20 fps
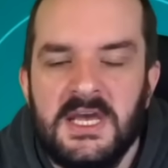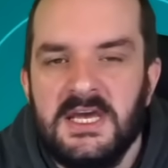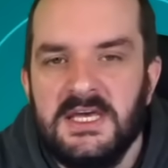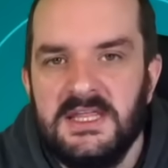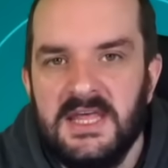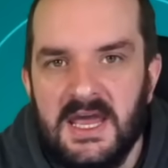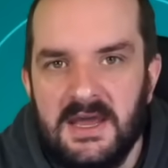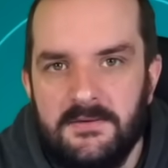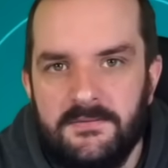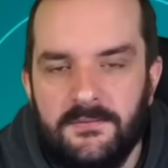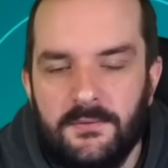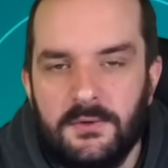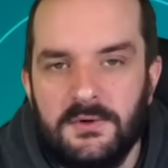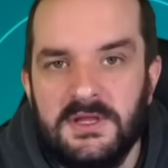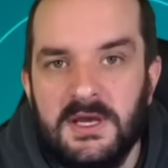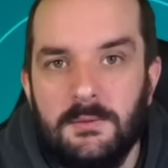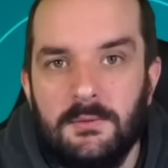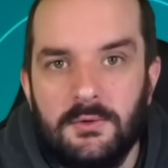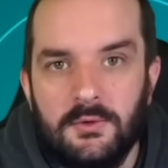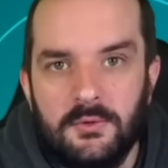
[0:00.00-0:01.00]
Therefore,
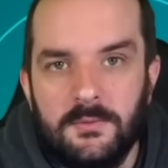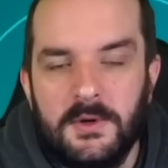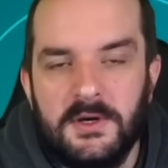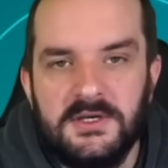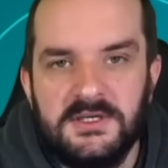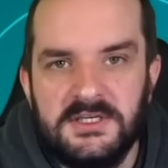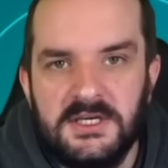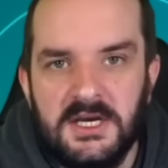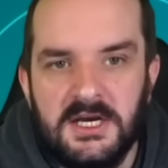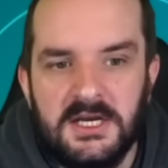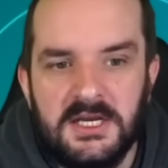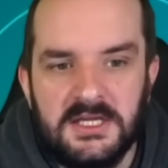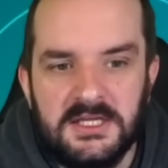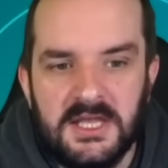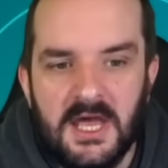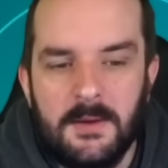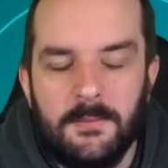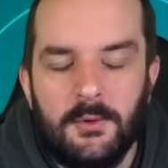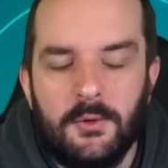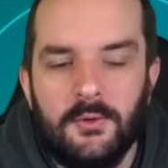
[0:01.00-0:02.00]
they would almost certainly
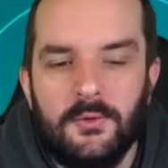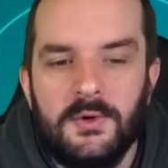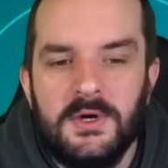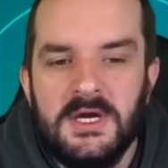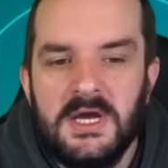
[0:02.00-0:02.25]
double